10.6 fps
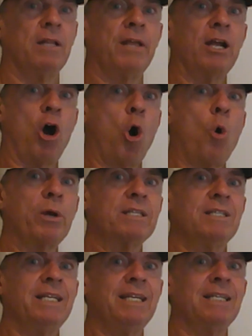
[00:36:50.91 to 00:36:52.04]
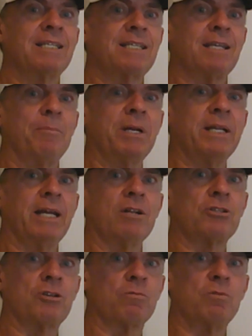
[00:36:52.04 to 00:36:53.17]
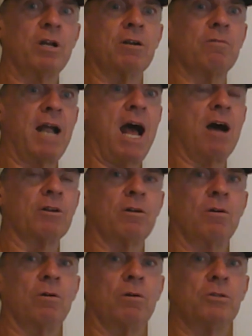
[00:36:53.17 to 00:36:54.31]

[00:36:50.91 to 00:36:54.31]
They always need somebody else to run a route